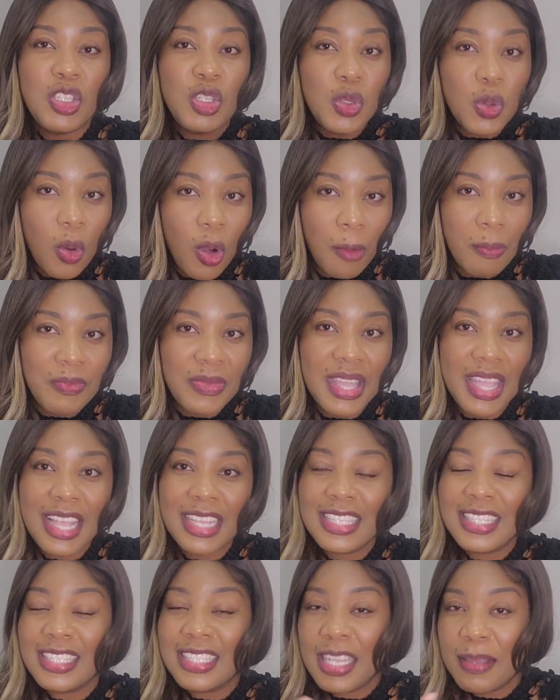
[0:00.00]
new
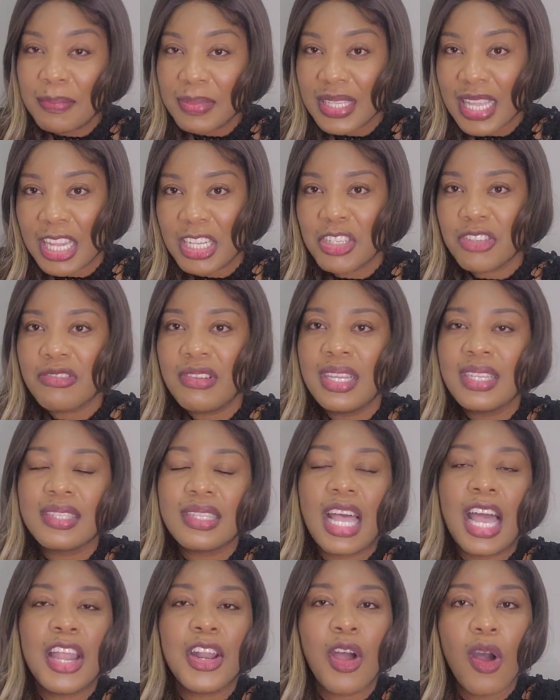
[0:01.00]
updates, tips and
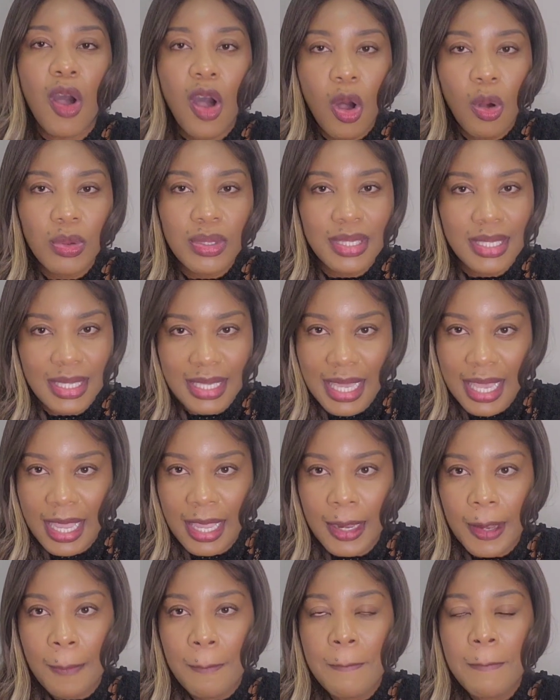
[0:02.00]
tricks on how to
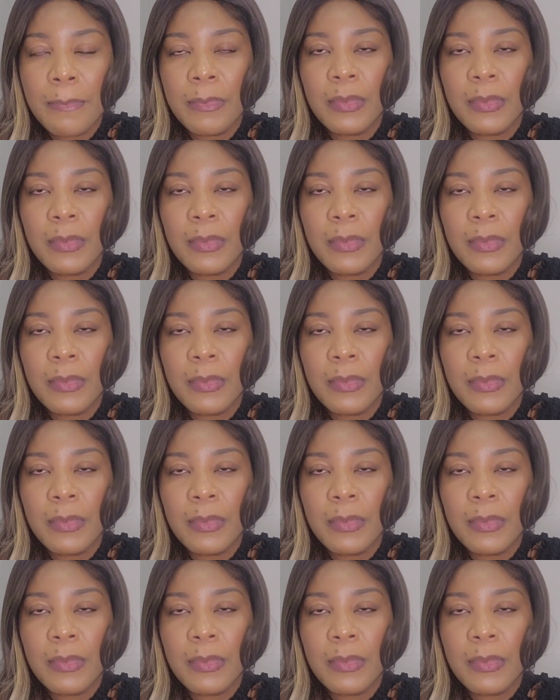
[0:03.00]
gain